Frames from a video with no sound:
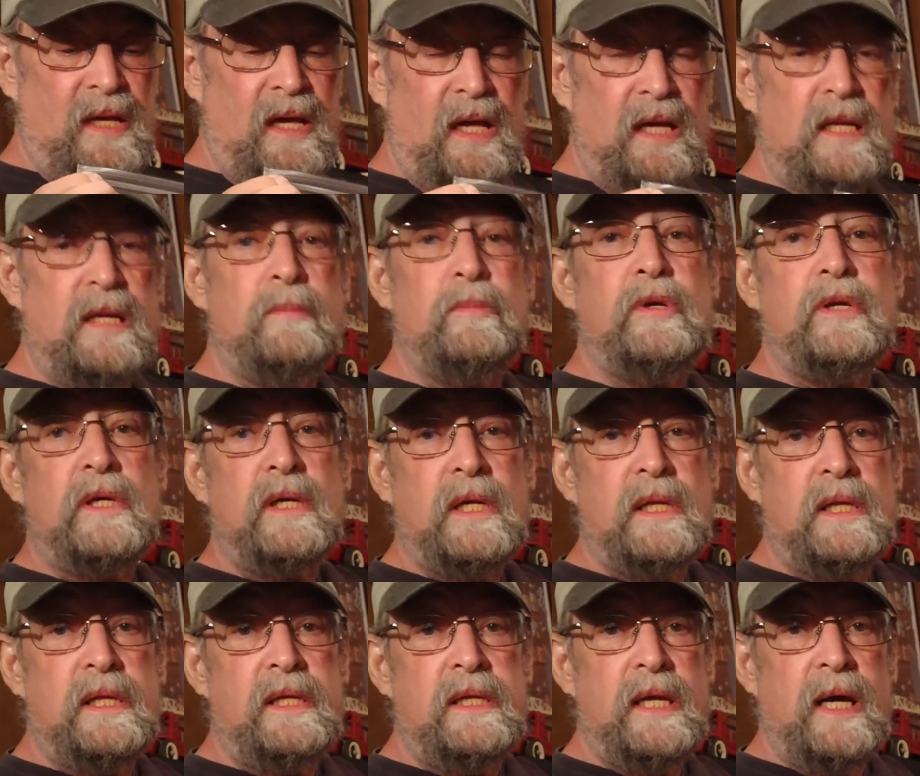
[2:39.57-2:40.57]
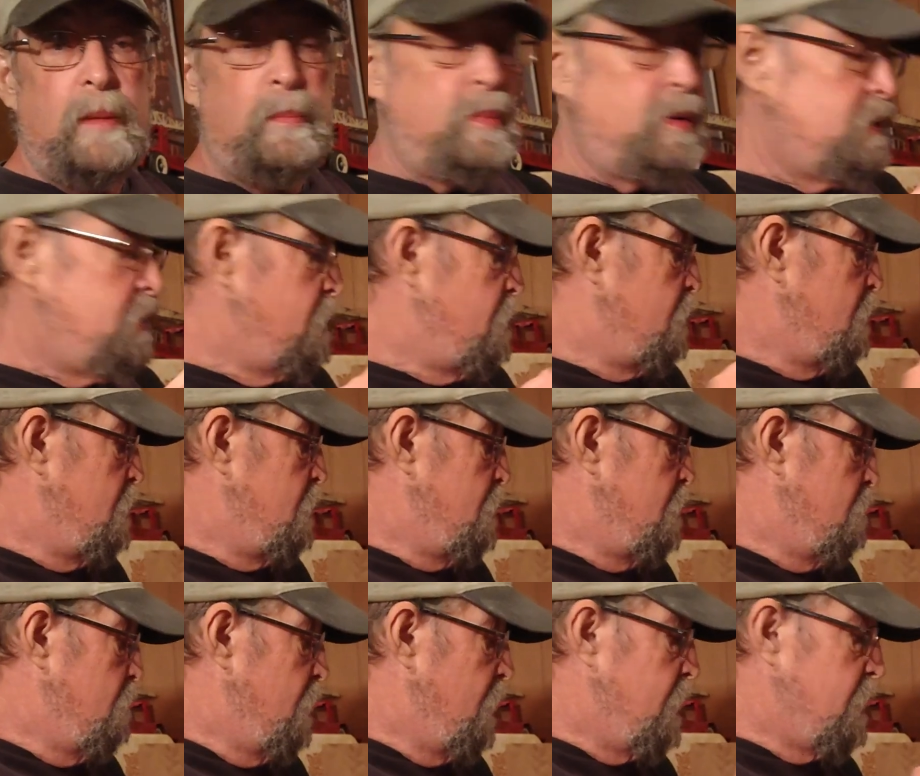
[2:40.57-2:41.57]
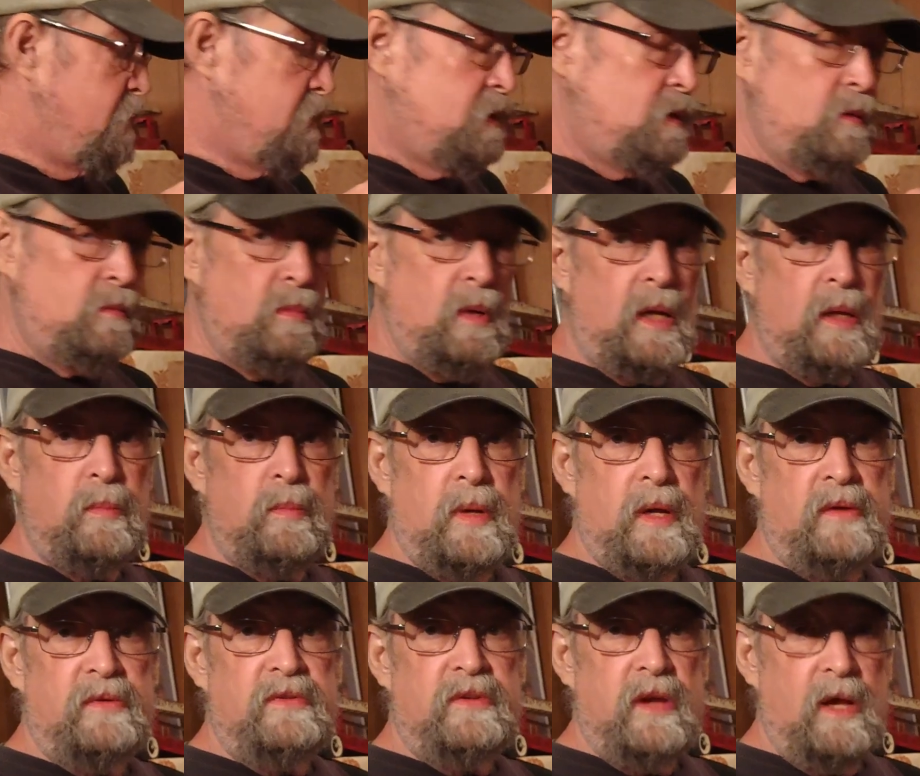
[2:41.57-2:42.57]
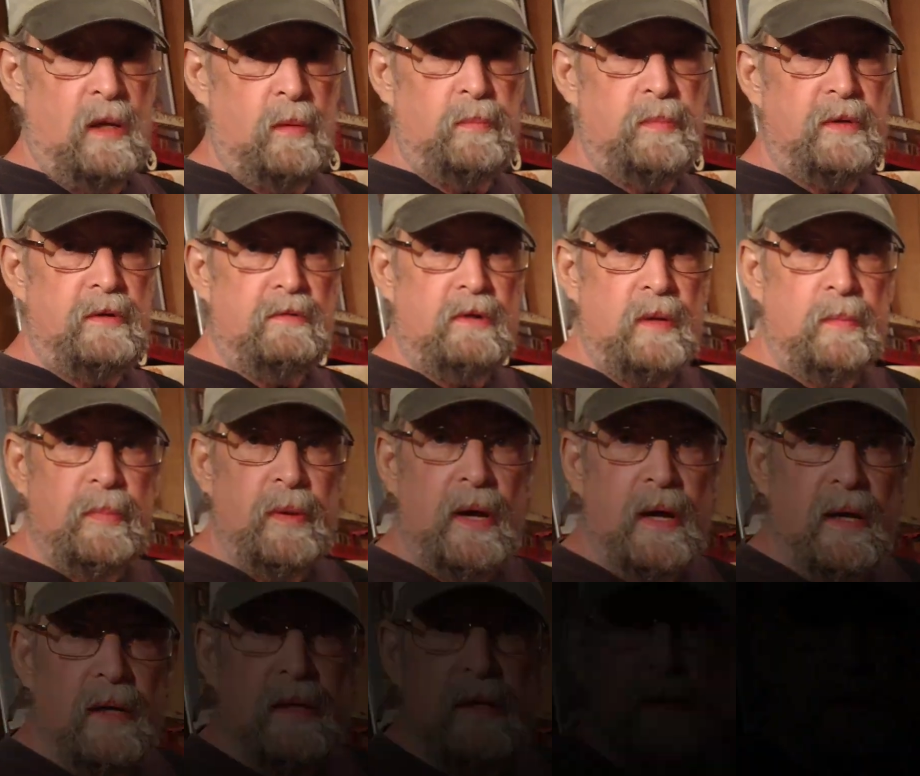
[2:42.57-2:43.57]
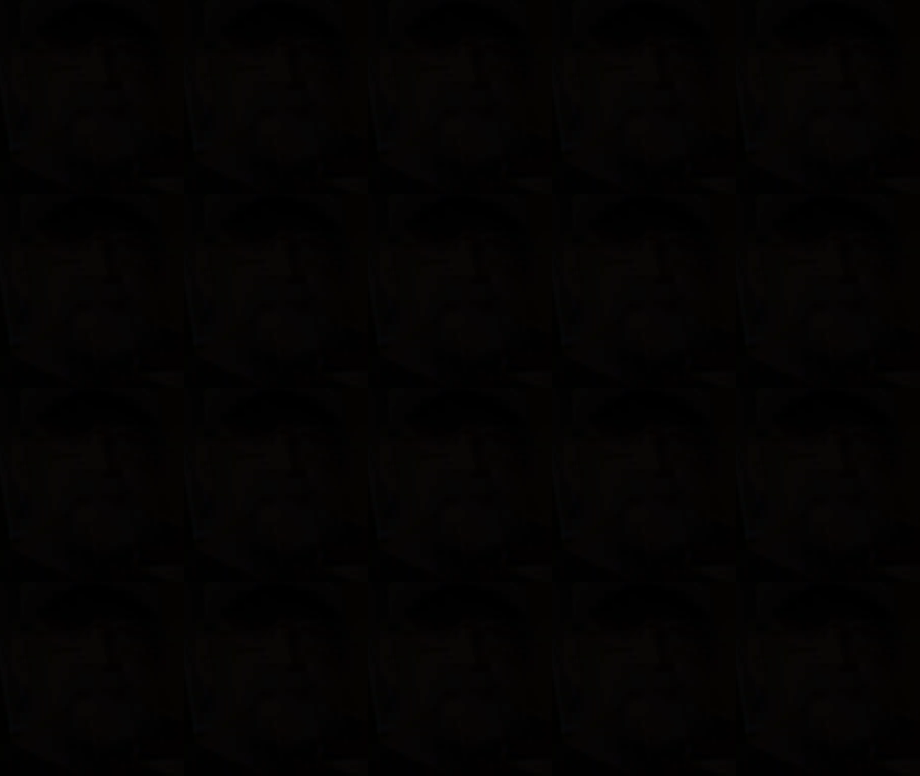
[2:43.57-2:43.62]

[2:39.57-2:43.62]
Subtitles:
and I'm going to clean up my mess. I'll be right back.